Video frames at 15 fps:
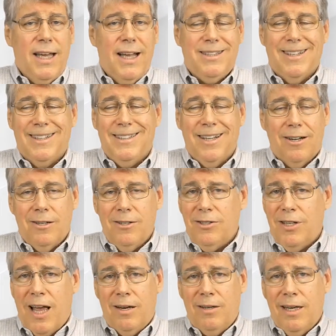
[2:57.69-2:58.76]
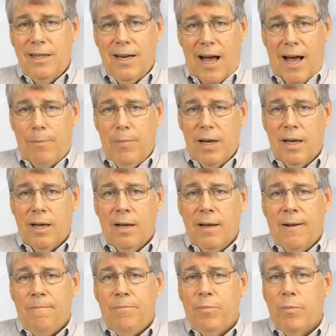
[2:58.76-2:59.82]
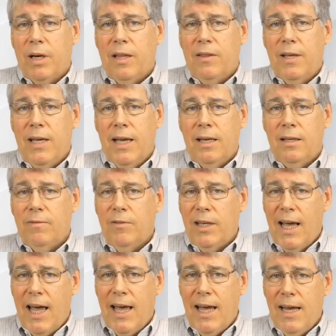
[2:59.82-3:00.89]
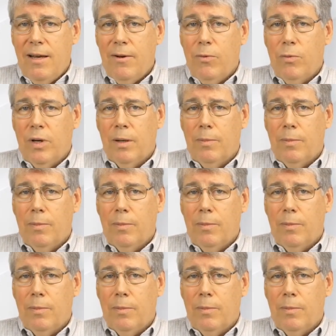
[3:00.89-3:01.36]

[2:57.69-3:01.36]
It's a dull-sounding topic, but at the end of the day, when